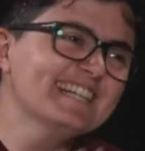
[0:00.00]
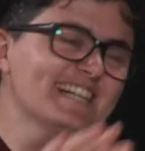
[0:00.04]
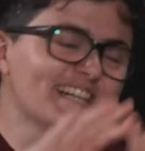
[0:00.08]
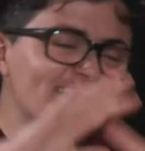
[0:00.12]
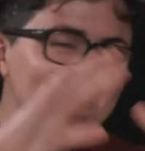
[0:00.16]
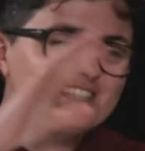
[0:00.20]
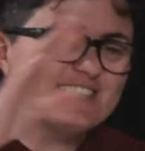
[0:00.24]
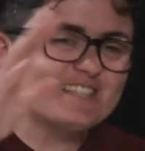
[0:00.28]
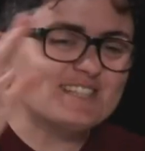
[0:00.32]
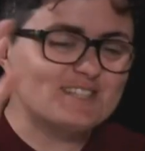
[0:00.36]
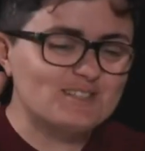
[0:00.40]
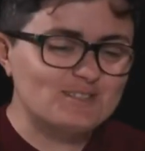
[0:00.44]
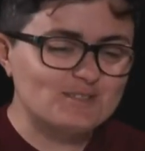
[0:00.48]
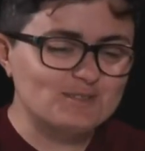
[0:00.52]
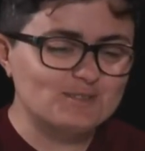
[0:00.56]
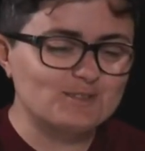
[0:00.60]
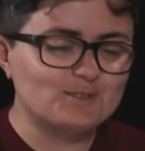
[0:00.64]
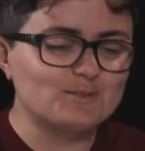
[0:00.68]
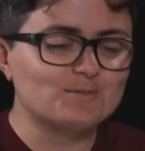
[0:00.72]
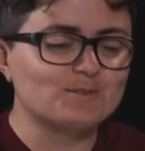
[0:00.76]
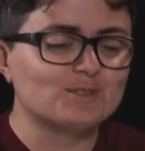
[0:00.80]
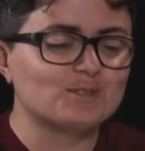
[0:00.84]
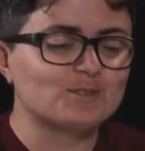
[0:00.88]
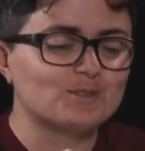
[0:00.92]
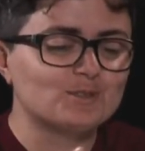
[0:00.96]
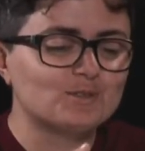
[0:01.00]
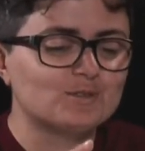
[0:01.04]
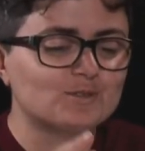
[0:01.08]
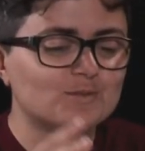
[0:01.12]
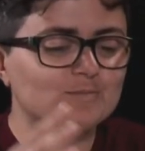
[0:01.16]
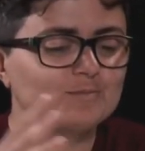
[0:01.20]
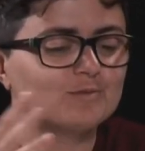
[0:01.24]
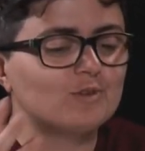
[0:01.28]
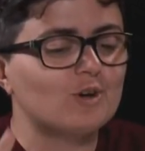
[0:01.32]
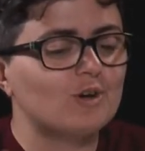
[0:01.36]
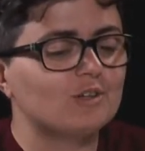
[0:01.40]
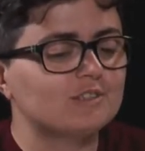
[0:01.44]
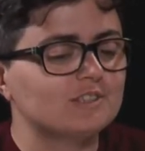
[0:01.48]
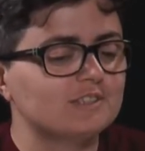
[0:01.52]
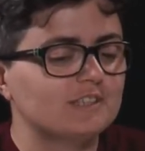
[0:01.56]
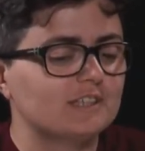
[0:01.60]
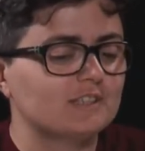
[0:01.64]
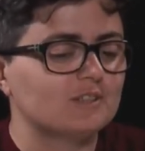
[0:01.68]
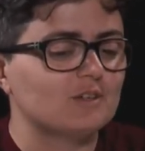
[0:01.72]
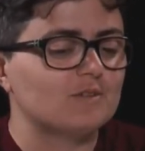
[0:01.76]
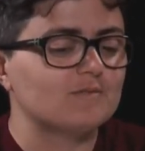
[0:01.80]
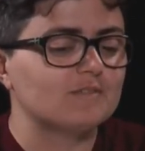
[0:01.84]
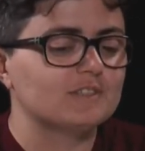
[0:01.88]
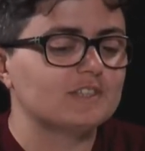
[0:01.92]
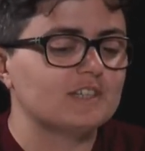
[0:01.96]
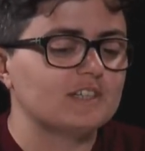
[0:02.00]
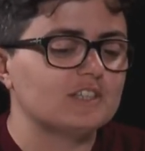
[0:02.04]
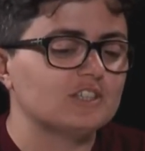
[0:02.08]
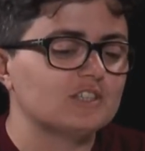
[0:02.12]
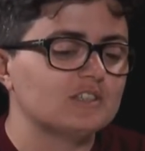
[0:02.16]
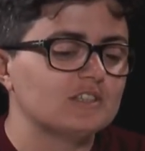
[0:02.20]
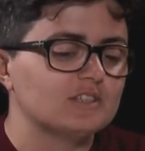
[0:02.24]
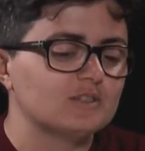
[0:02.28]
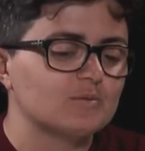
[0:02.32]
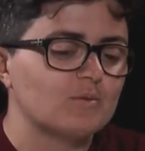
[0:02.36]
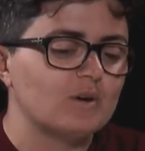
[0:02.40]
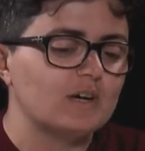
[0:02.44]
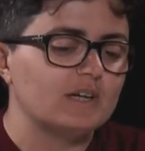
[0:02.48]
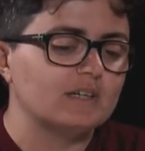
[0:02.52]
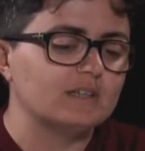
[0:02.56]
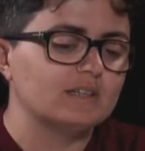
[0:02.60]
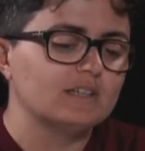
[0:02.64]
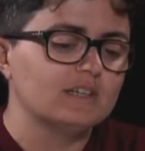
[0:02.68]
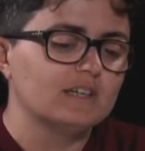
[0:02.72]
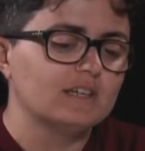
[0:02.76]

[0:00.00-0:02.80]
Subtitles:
just to broaden that conversation as well.